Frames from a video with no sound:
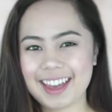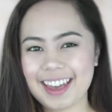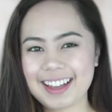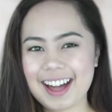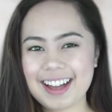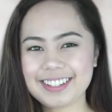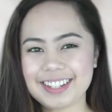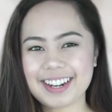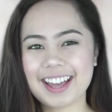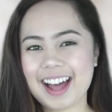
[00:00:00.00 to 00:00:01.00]
Hey guys,
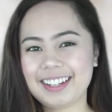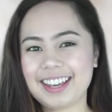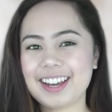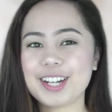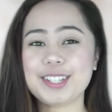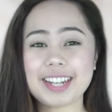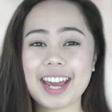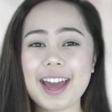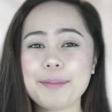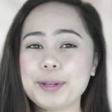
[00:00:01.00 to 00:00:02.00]
Jaenna Cali here.
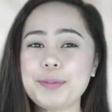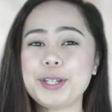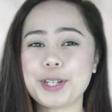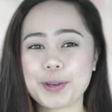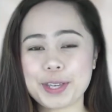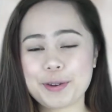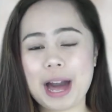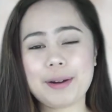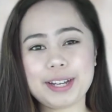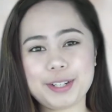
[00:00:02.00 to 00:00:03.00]
Today I'm going to be showing you
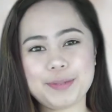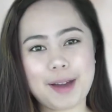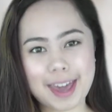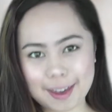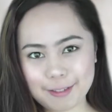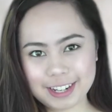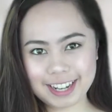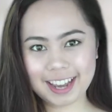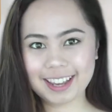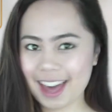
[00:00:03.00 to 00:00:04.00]
how I do my
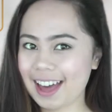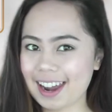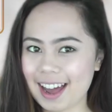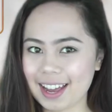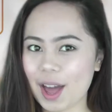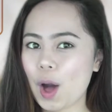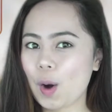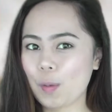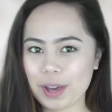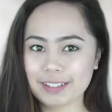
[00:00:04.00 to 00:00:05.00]
everyday cat eye
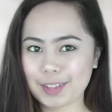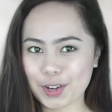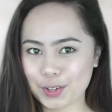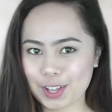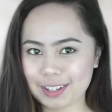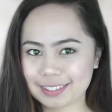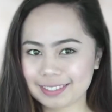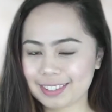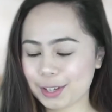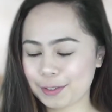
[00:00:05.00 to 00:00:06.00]
winged liner look.
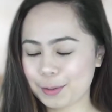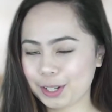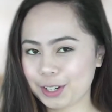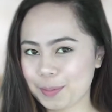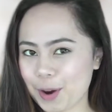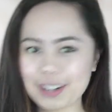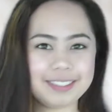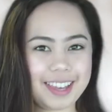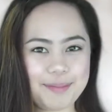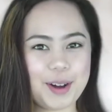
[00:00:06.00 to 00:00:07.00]
So if you want to learn more,
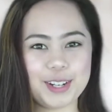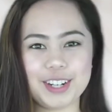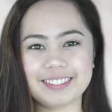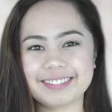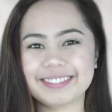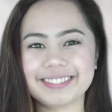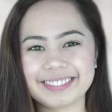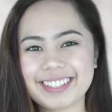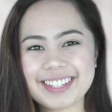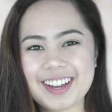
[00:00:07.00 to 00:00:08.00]
keep watching.
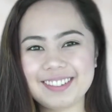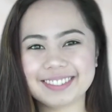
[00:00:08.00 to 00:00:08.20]
Let's go!